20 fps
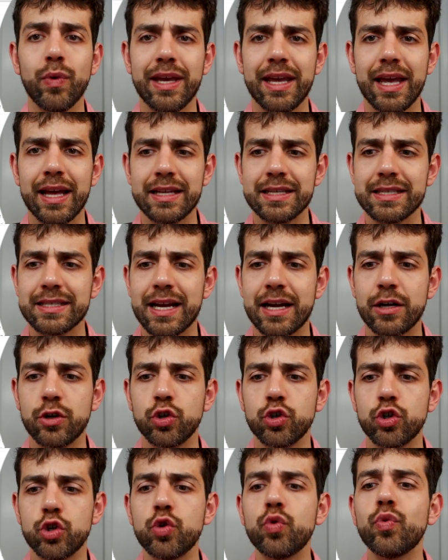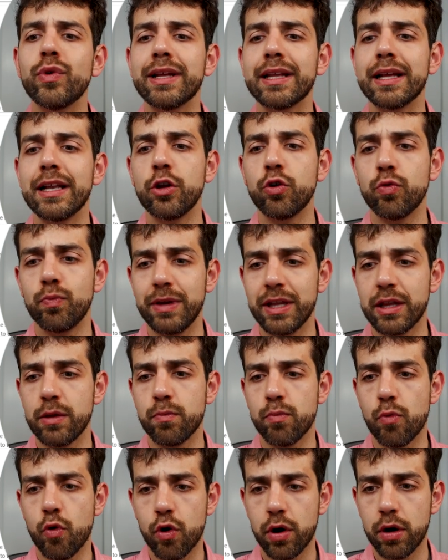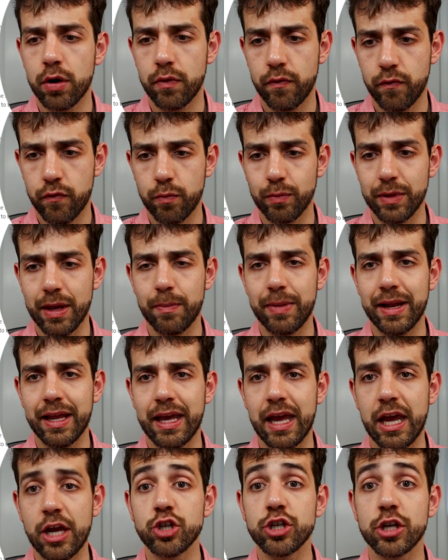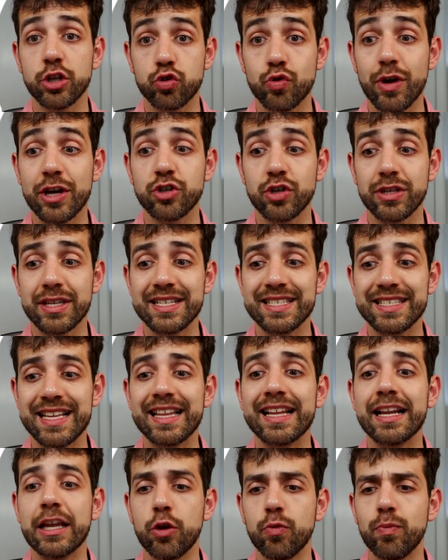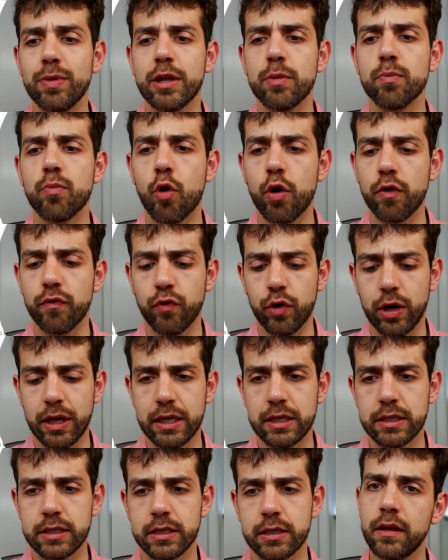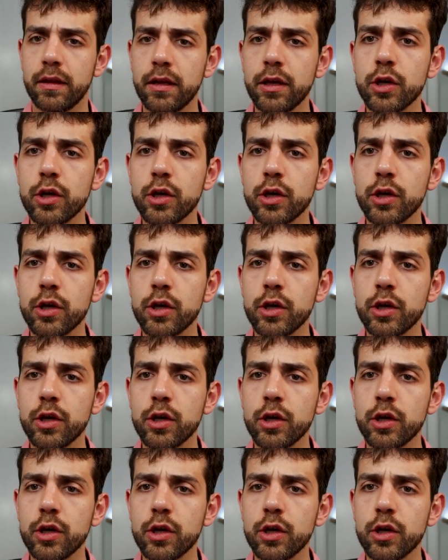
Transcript: we can start to run a little bit more from the application, try to understand a little bit more for it.